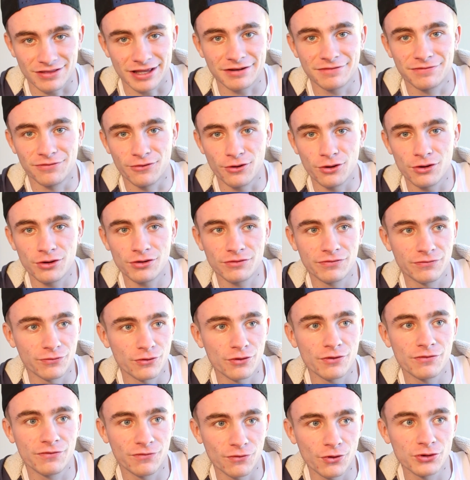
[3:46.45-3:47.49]
Like, for
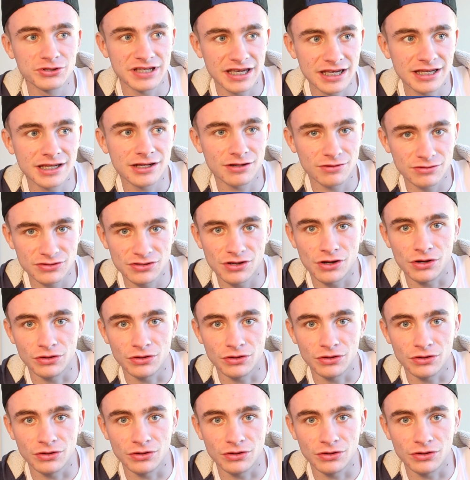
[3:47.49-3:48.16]
14 years